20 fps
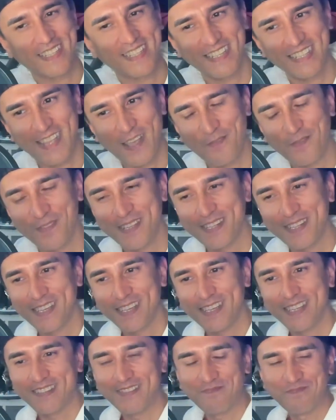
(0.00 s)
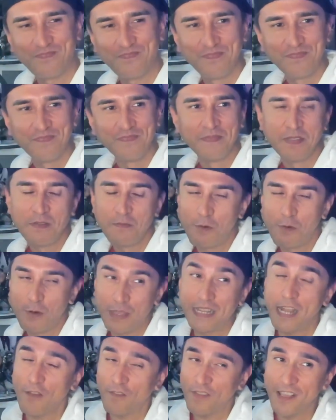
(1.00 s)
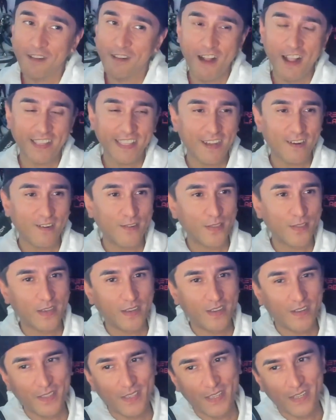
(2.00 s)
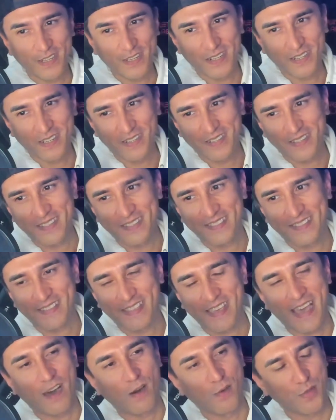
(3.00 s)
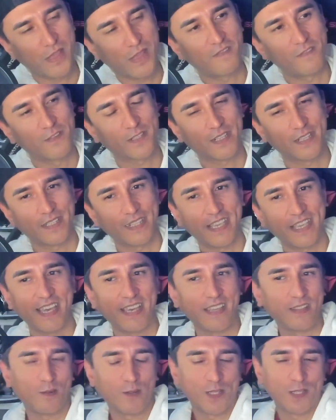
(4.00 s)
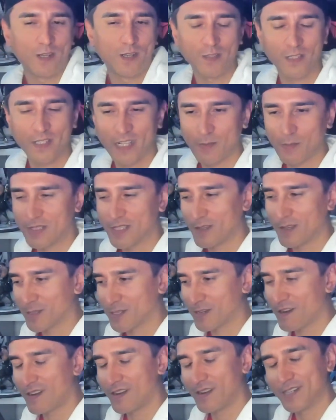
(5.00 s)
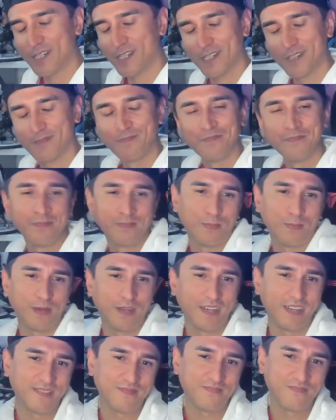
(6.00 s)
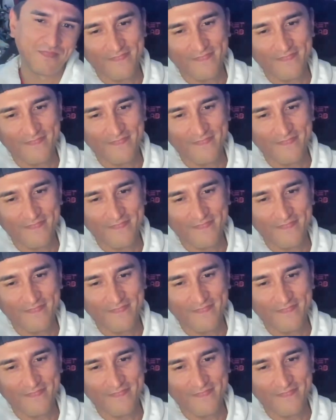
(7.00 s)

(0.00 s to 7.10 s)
They definitely did. Well, they definitely cracked down on the health levels because again, there's no Cinnamon Toast Crunch, but.